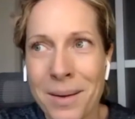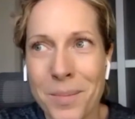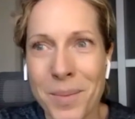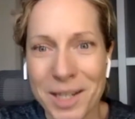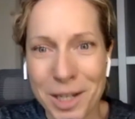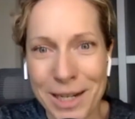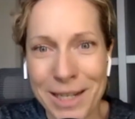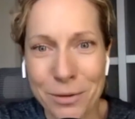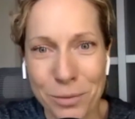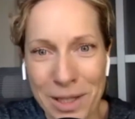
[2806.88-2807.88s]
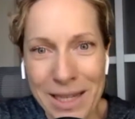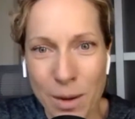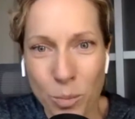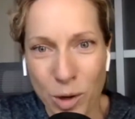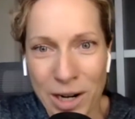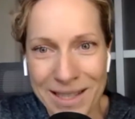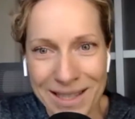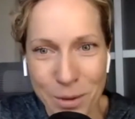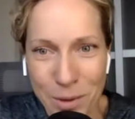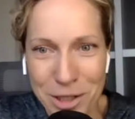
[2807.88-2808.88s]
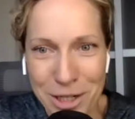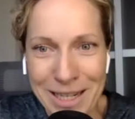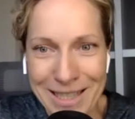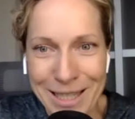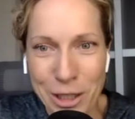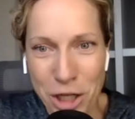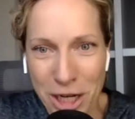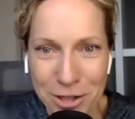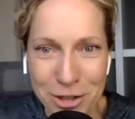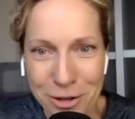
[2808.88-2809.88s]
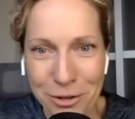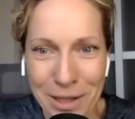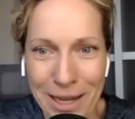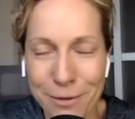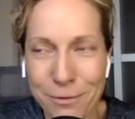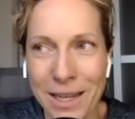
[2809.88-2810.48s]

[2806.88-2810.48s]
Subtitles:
but she doesn't really embrace like what she needs to change in her life.